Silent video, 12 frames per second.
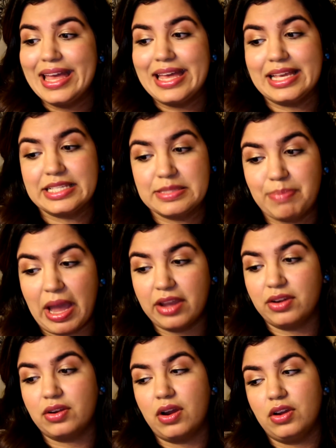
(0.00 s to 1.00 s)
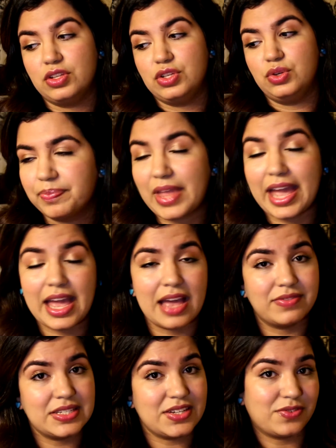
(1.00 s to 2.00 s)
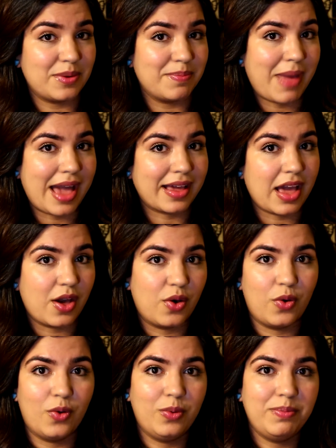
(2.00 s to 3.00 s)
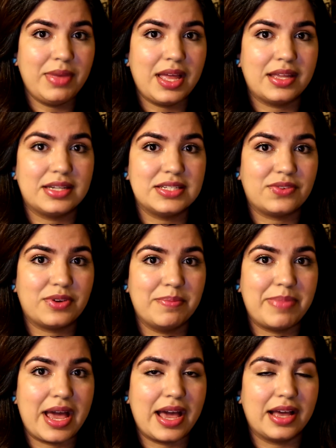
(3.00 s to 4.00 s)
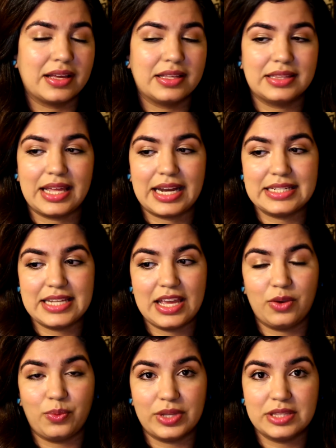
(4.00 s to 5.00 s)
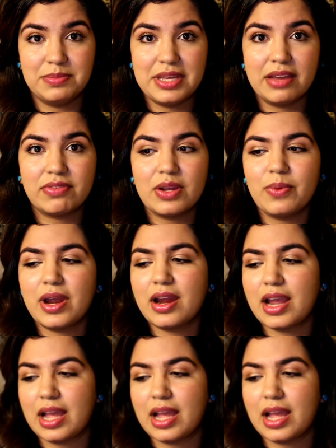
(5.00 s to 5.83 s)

expire on you. I have a different bag at home and a different bag that I take with me everywhere,